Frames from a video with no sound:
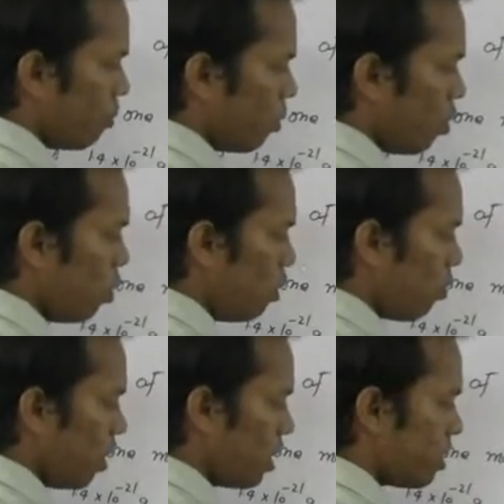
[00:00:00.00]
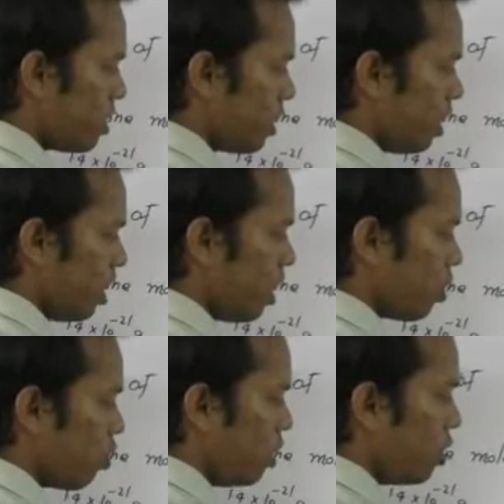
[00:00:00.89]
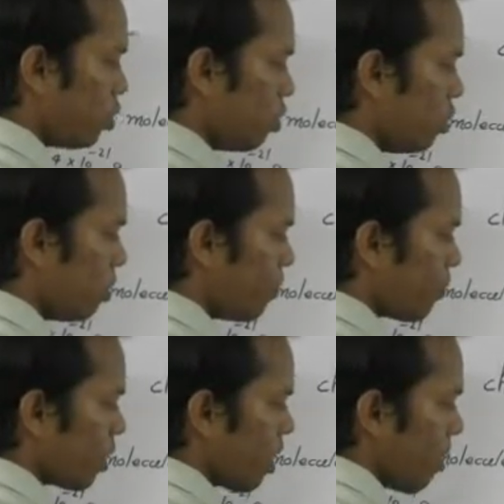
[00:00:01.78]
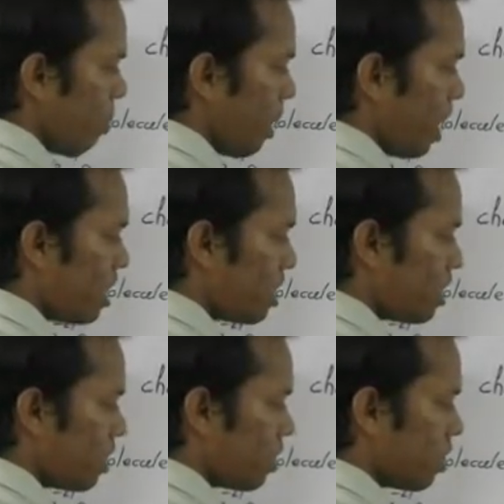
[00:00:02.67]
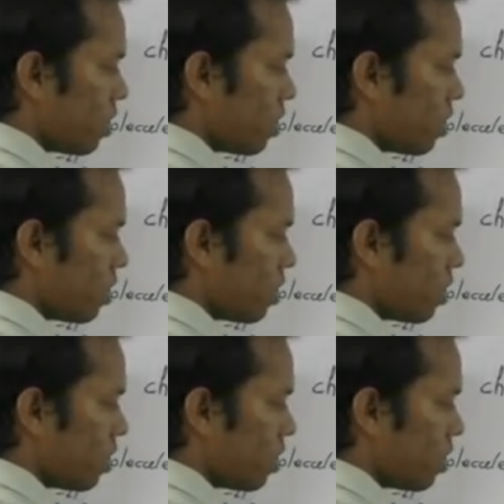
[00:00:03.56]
Mole was equal to mass